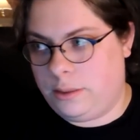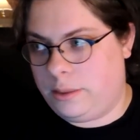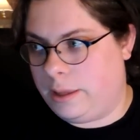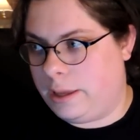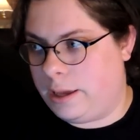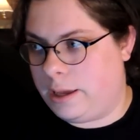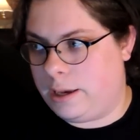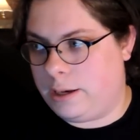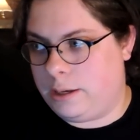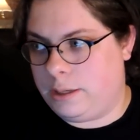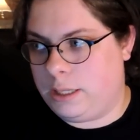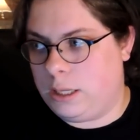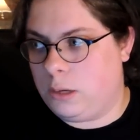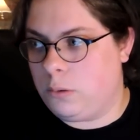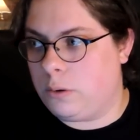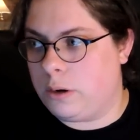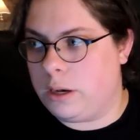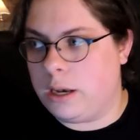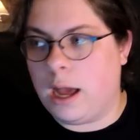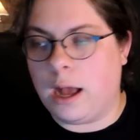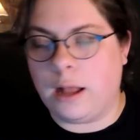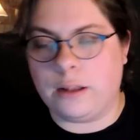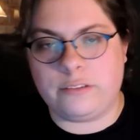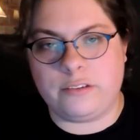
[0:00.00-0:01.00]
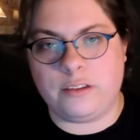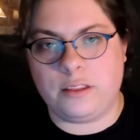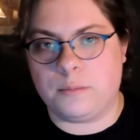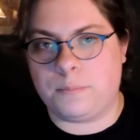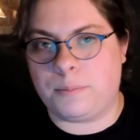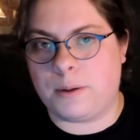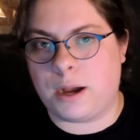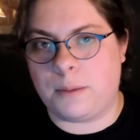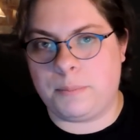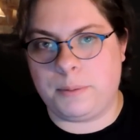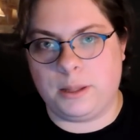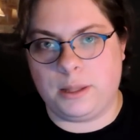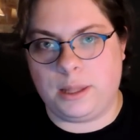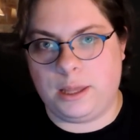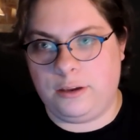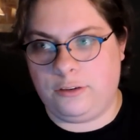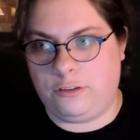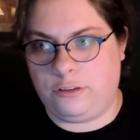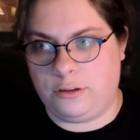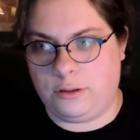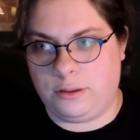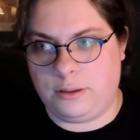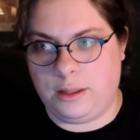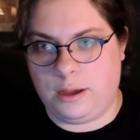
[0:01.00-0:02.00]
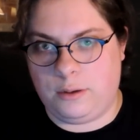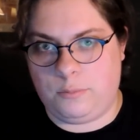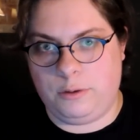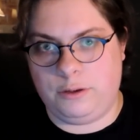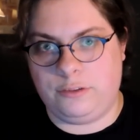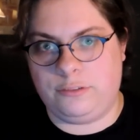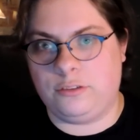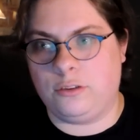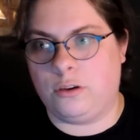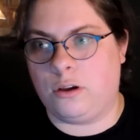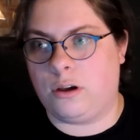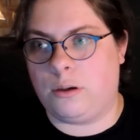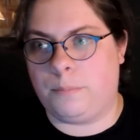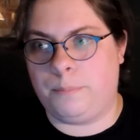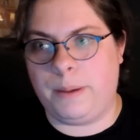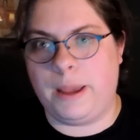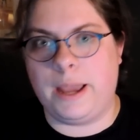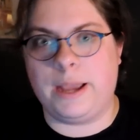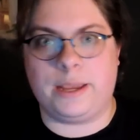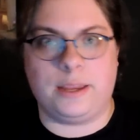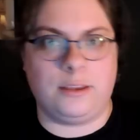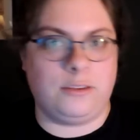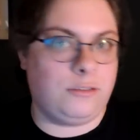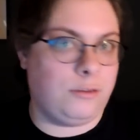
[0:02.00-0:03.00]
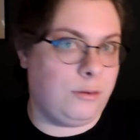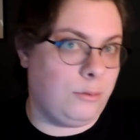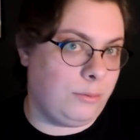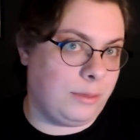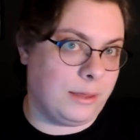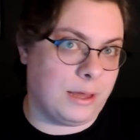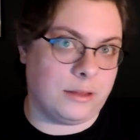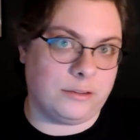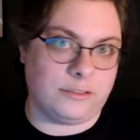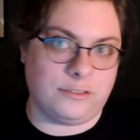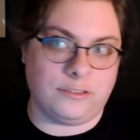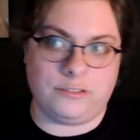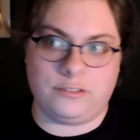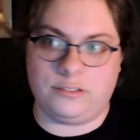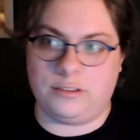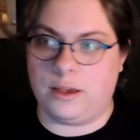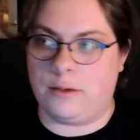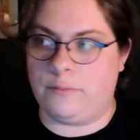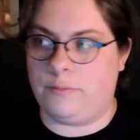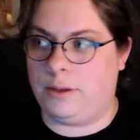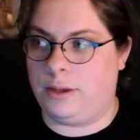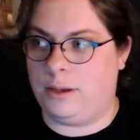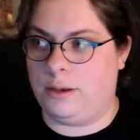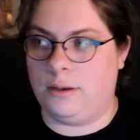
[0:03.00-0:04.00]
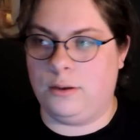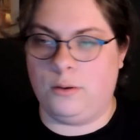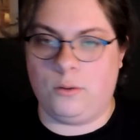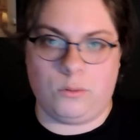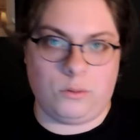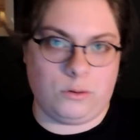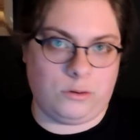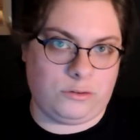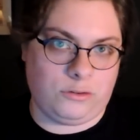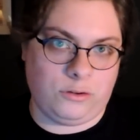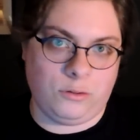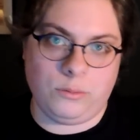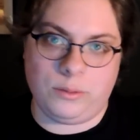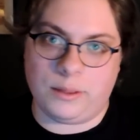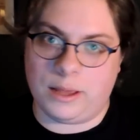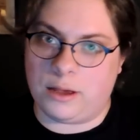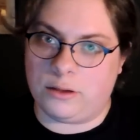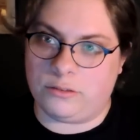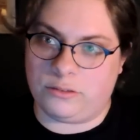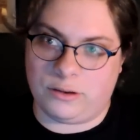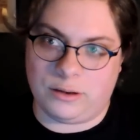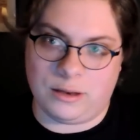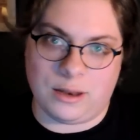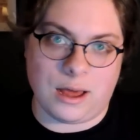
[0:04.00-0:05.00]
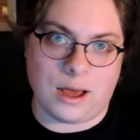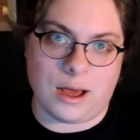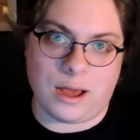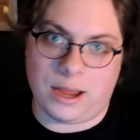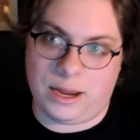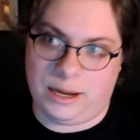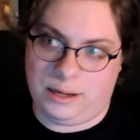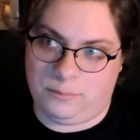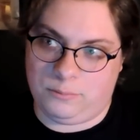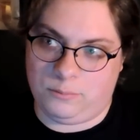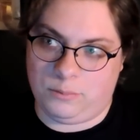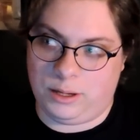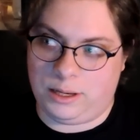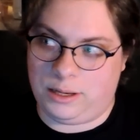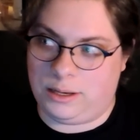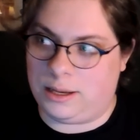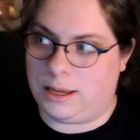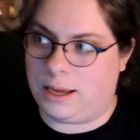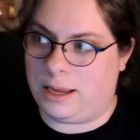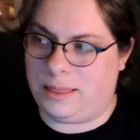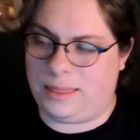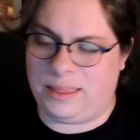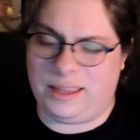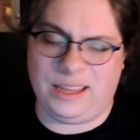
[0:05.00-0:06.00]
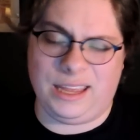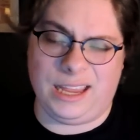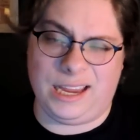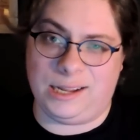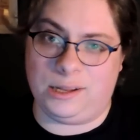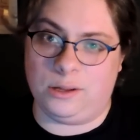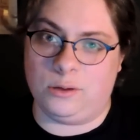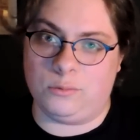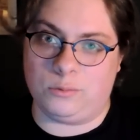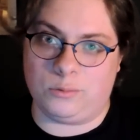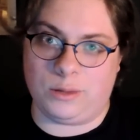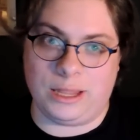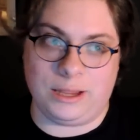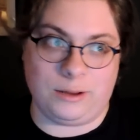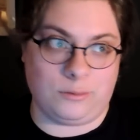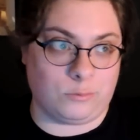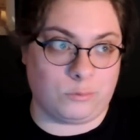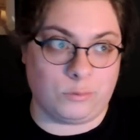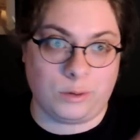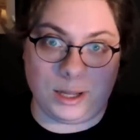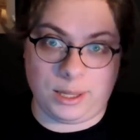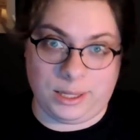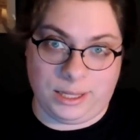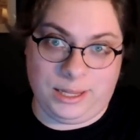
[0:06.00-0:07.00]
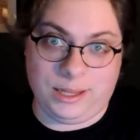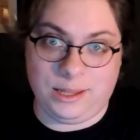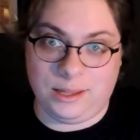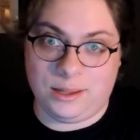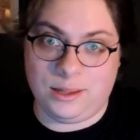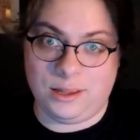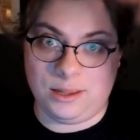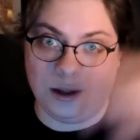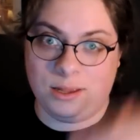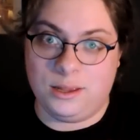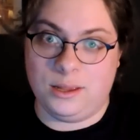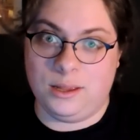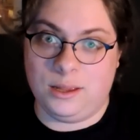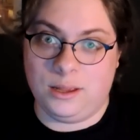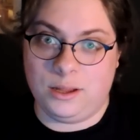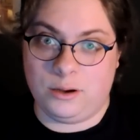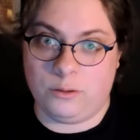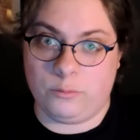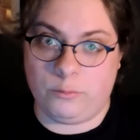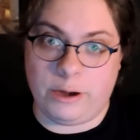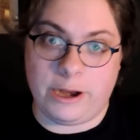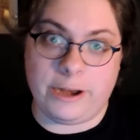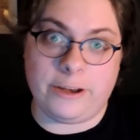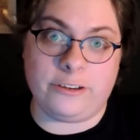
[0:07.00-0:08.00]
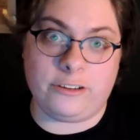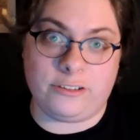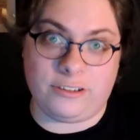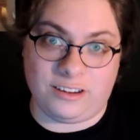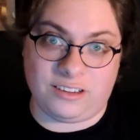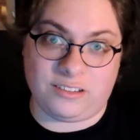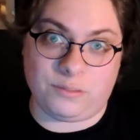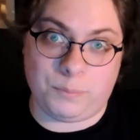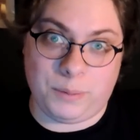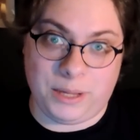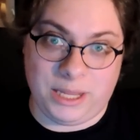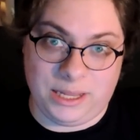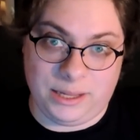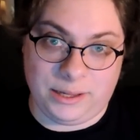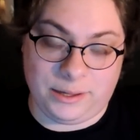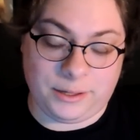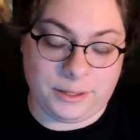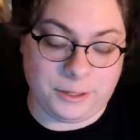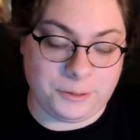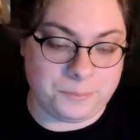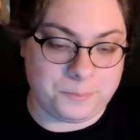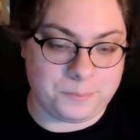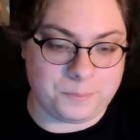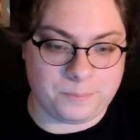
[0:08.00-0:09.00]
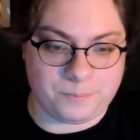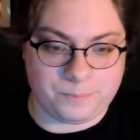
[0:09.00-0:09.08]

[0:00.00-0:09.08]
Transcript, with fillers: that you would not see the population that we saw back in 2007 or 2009 when I think Halo like really reached its peak.